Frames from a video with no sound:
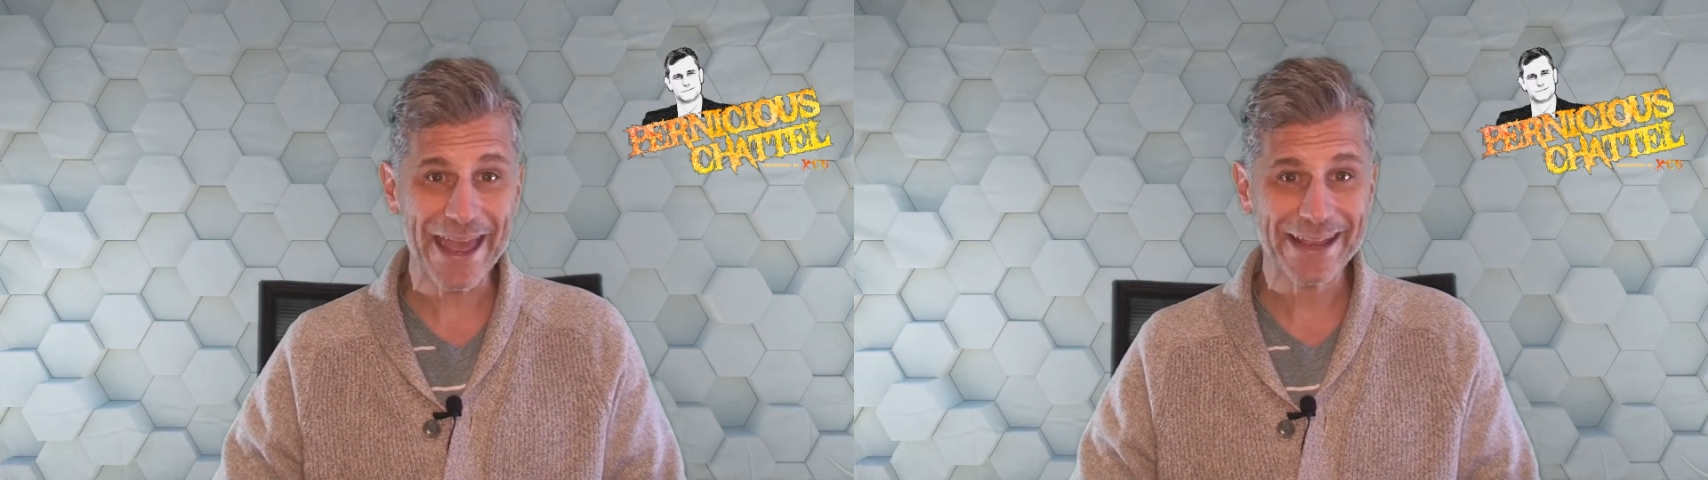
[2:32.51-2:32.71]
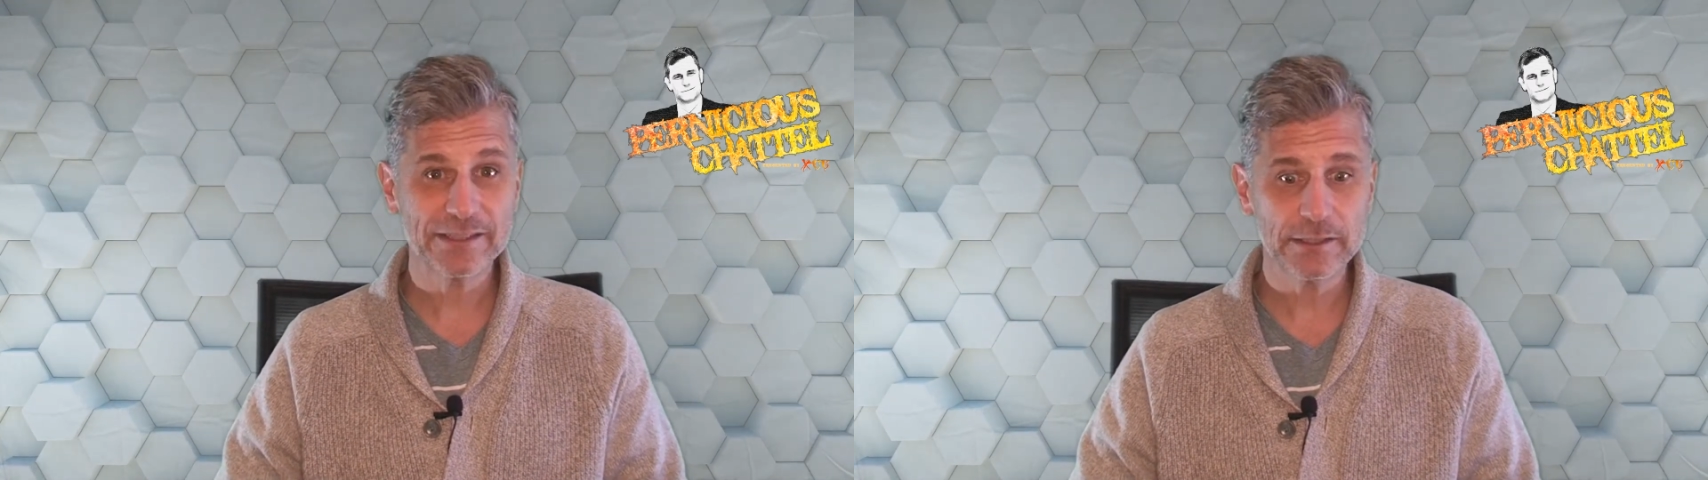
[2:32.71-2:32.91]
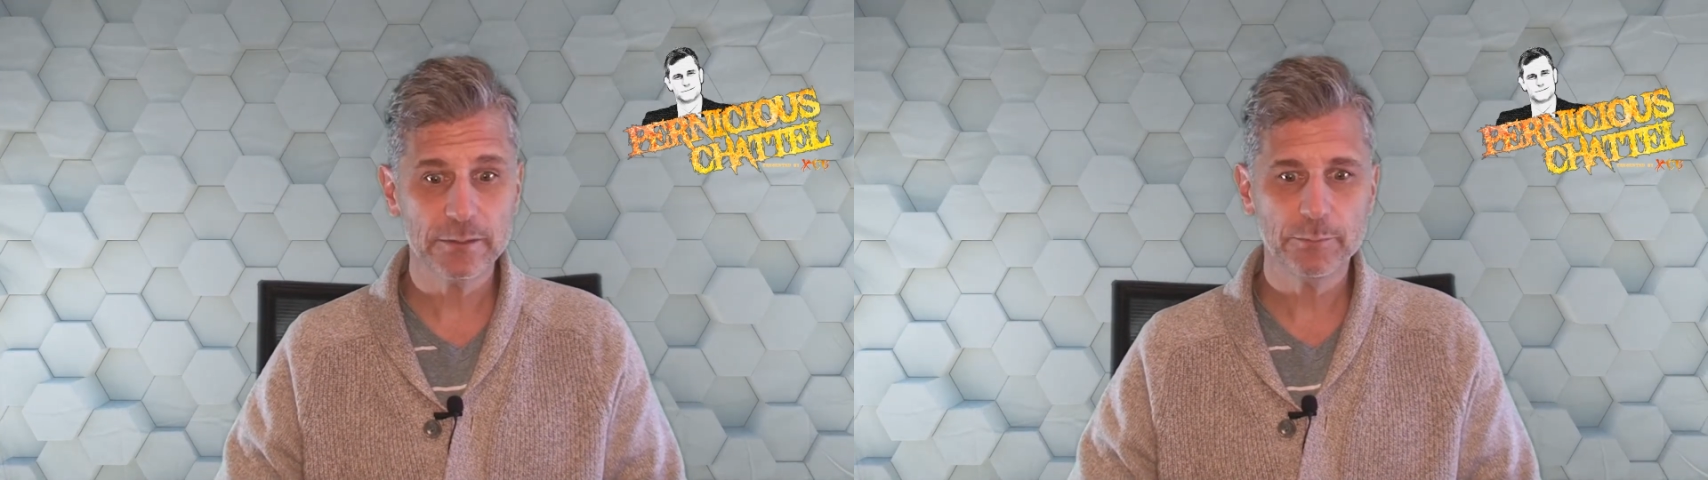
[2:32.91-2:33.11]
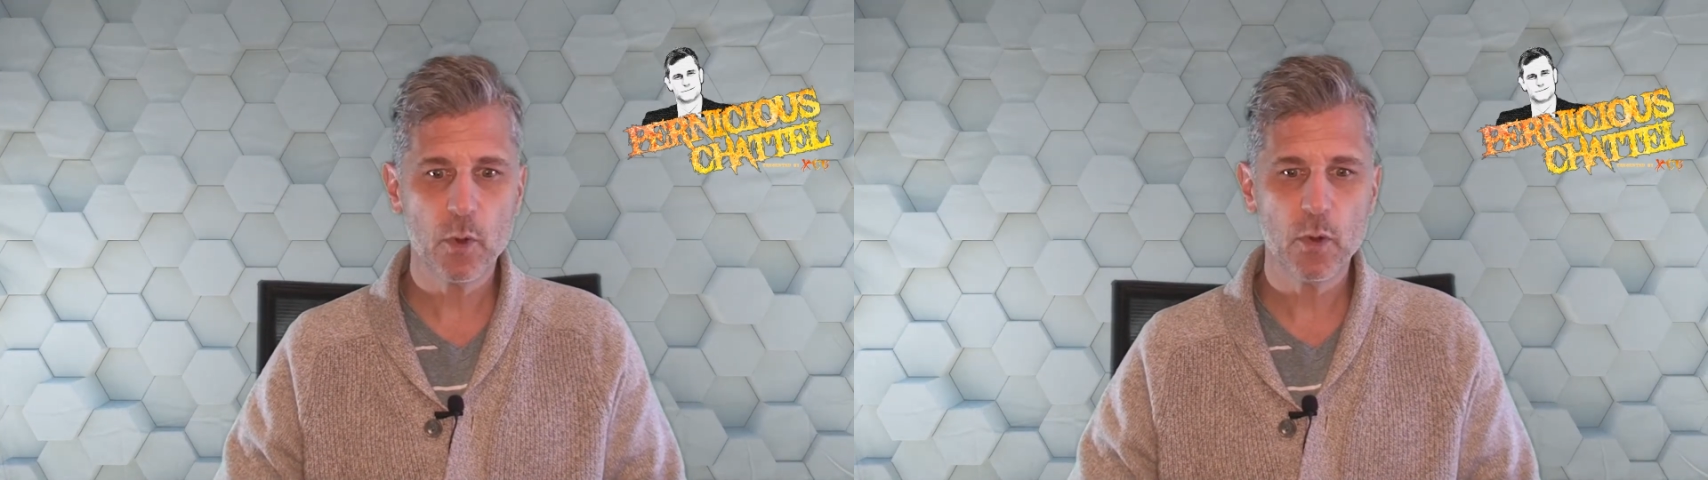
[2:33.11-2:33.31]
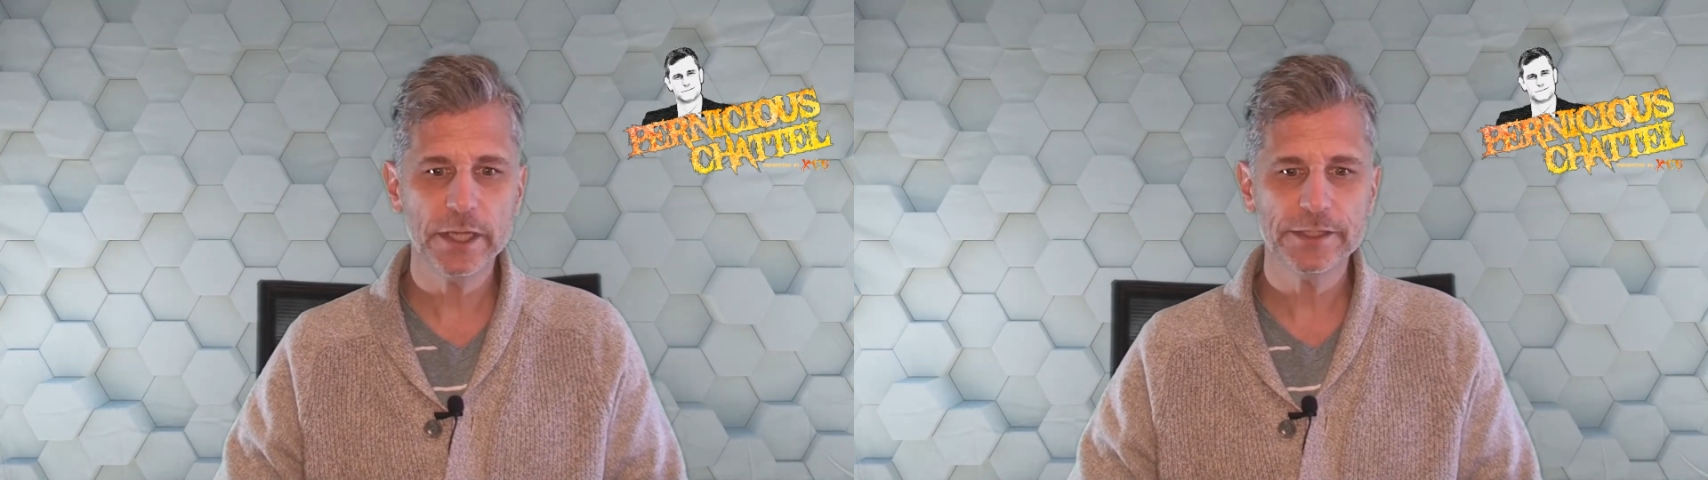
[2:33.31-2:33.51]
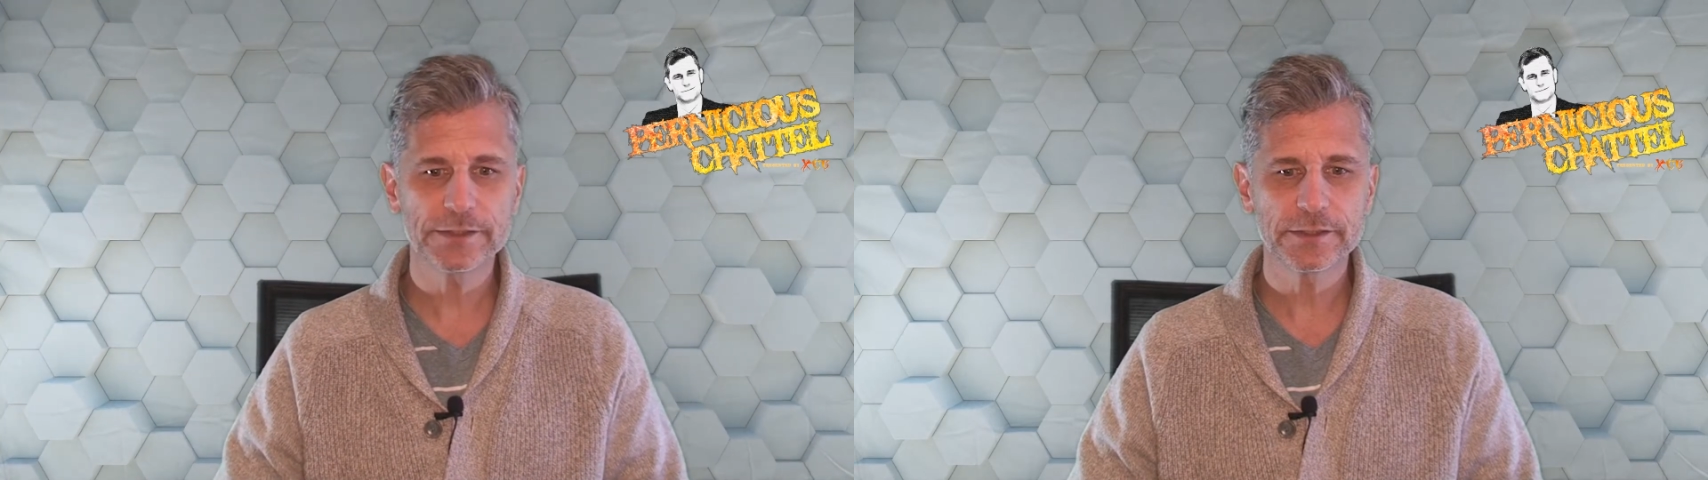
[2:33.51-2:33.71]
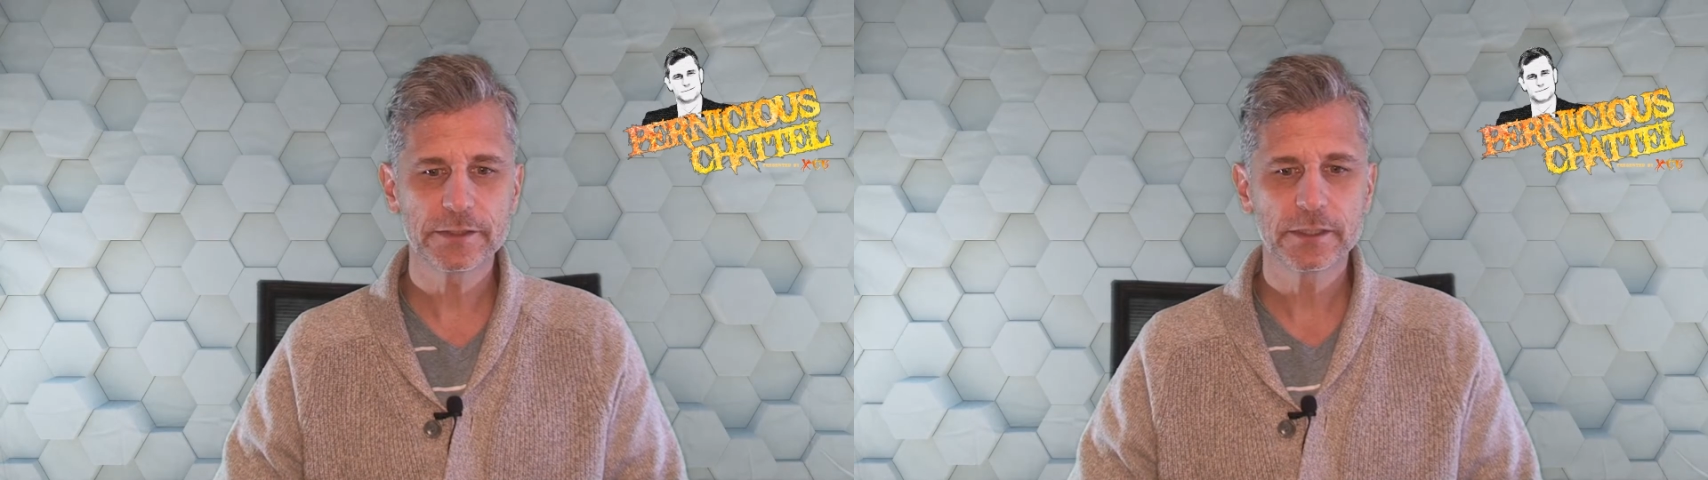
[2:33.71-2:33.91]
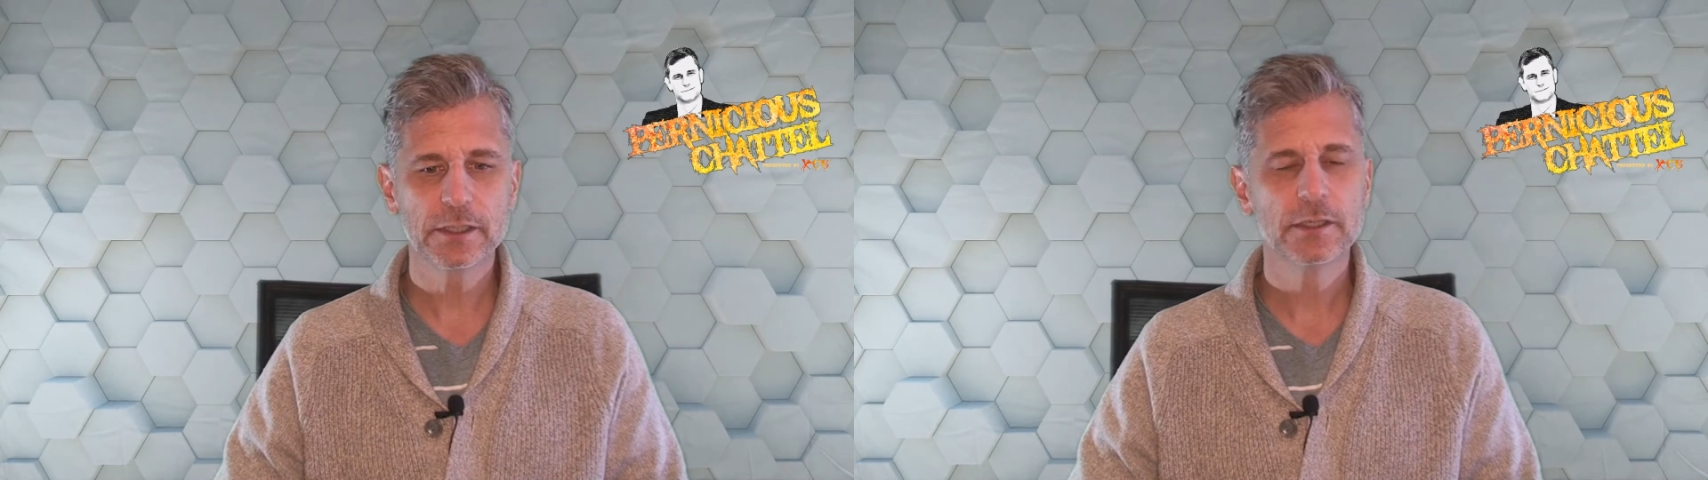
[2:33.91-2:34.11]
excellent points,